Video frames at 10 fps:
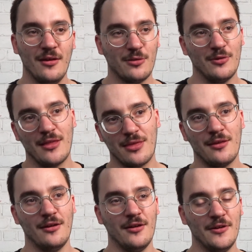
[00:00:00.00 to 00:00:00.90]
So
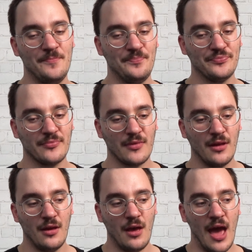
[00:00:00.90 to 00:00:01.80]
that's uh,
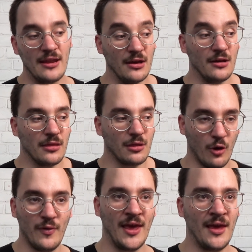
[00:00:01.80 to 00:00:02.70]
and
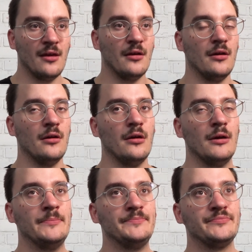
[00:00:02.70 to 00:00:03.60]
slowly
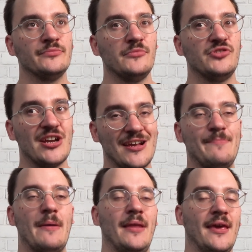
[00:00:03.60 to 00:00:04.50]
uh, Czech
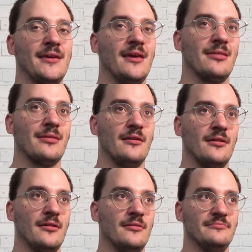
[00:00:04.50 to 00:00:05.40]
Republic is
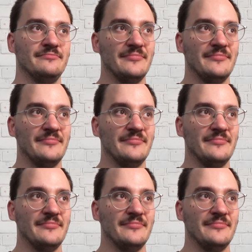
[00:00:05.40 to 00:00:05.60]
uh,